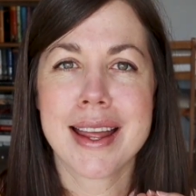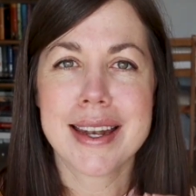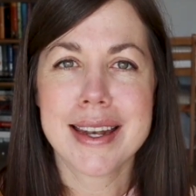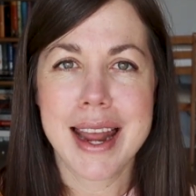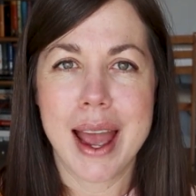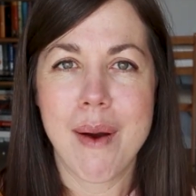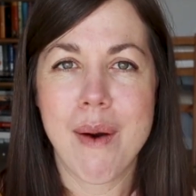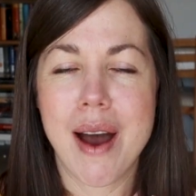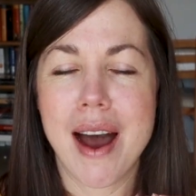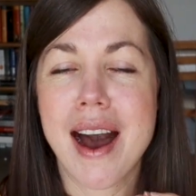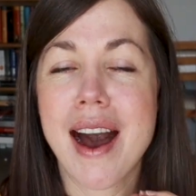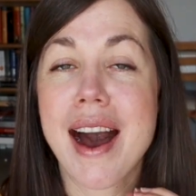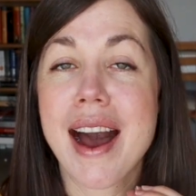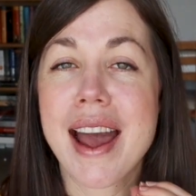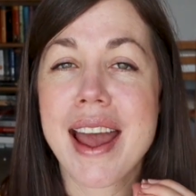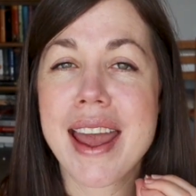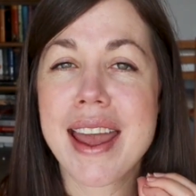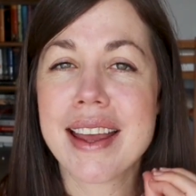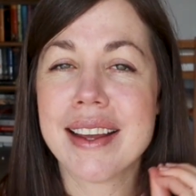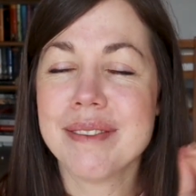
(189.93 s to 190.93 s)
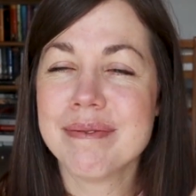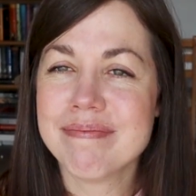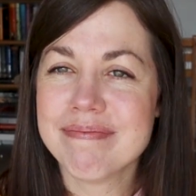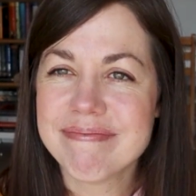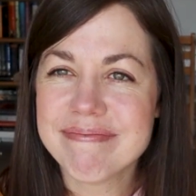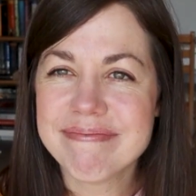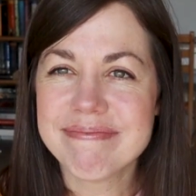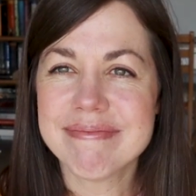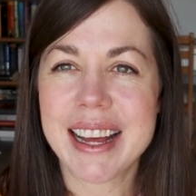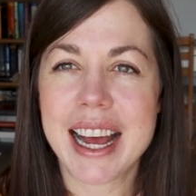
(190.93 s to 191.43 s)
Now I
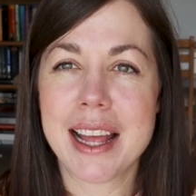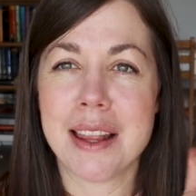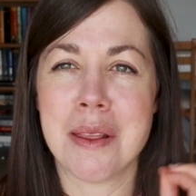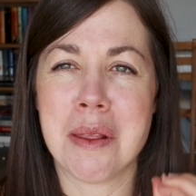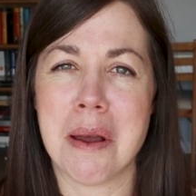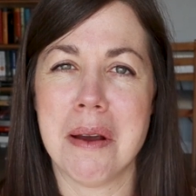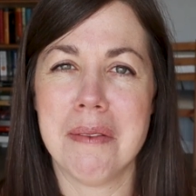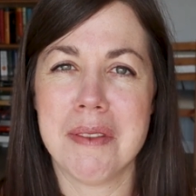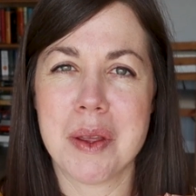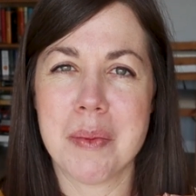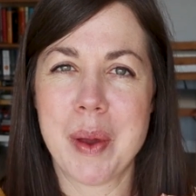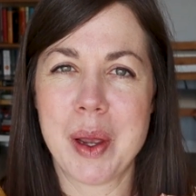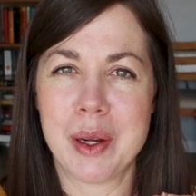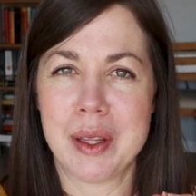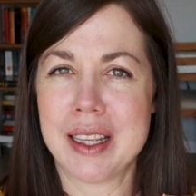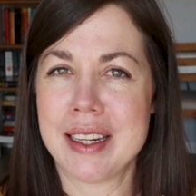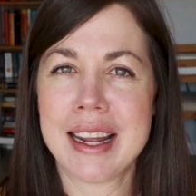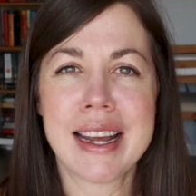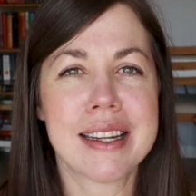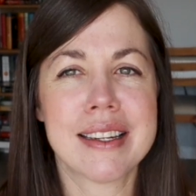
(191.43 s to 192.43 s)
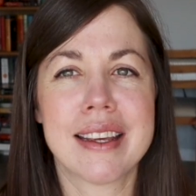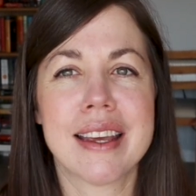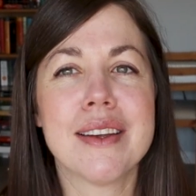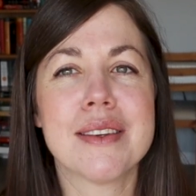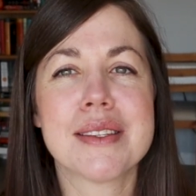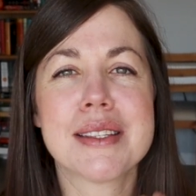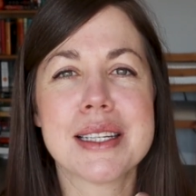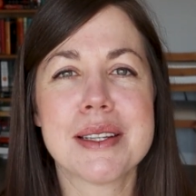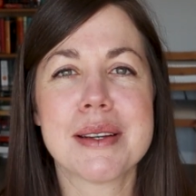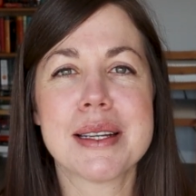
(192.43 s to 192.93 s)
love the Bear and the
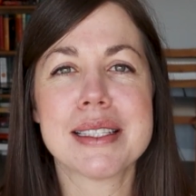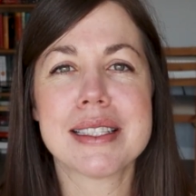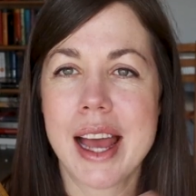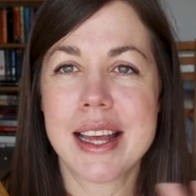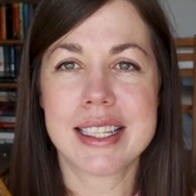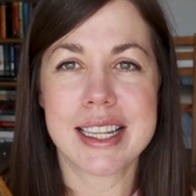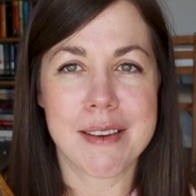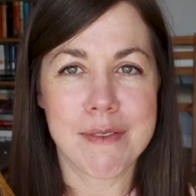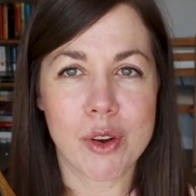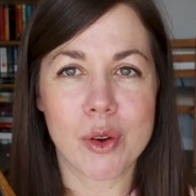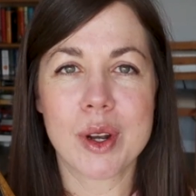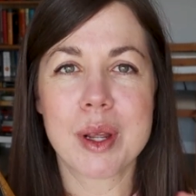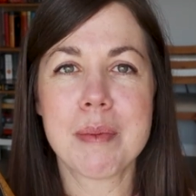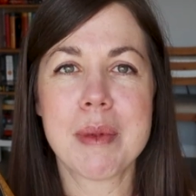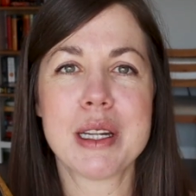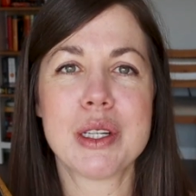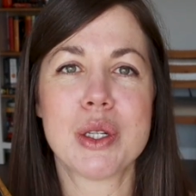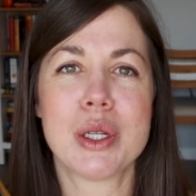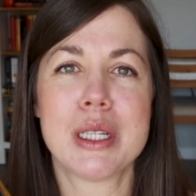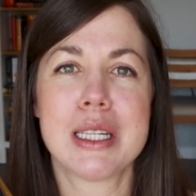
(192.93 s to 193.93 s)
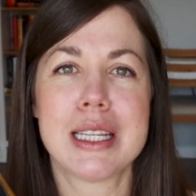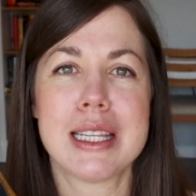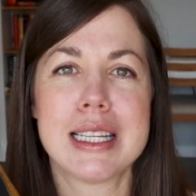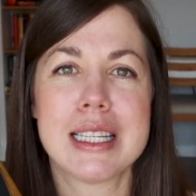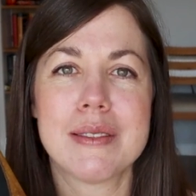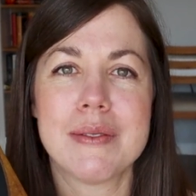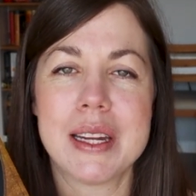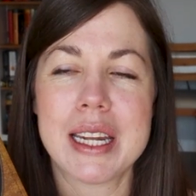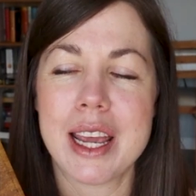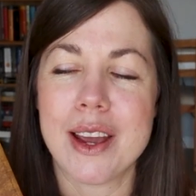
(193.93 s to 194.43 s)
Nightingale series, as I've already mentioned in
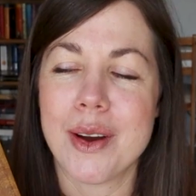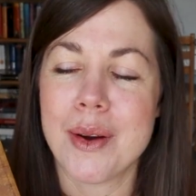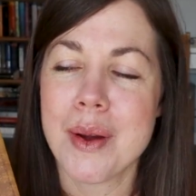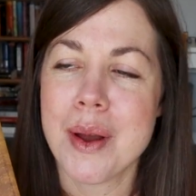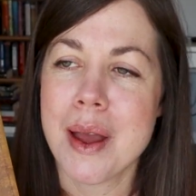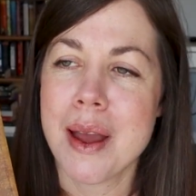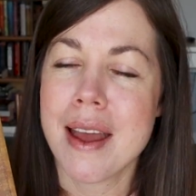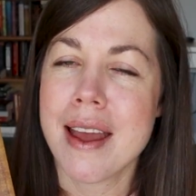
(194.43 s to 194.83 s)
this video.